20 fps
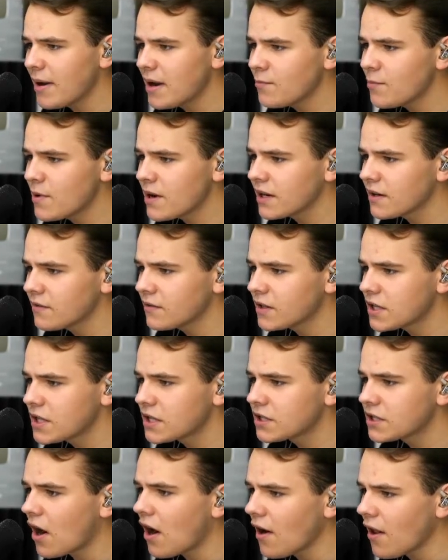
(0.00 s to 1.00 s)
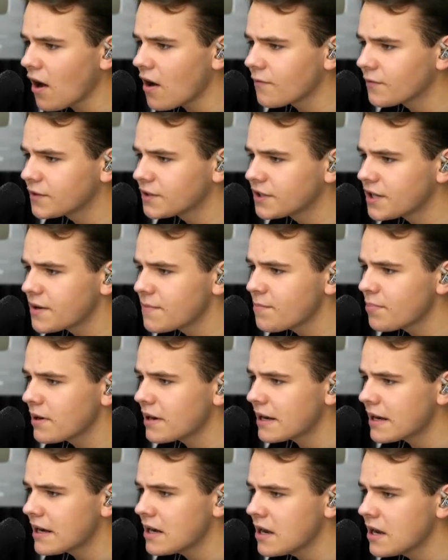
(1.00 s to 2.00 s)
I mean, we can start off
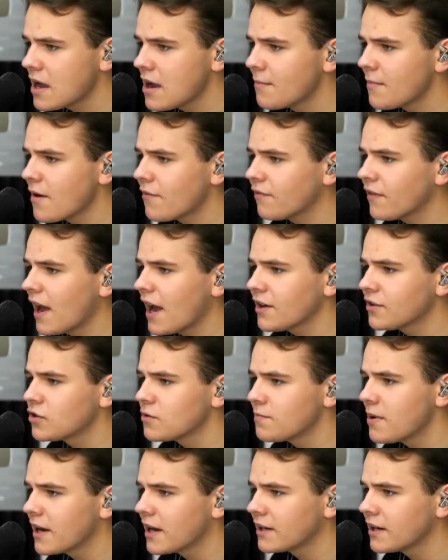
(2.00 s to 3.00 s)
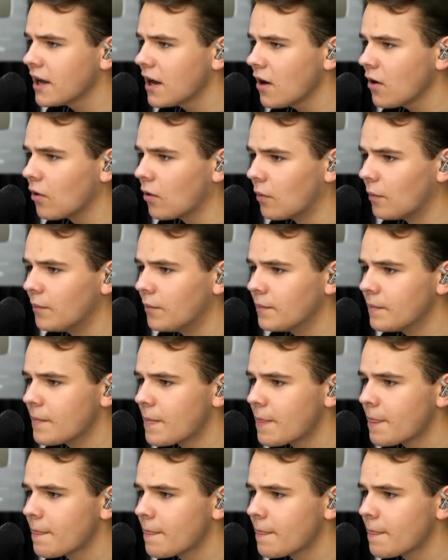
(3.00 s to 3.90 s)
simply by flying to Biggin Hill.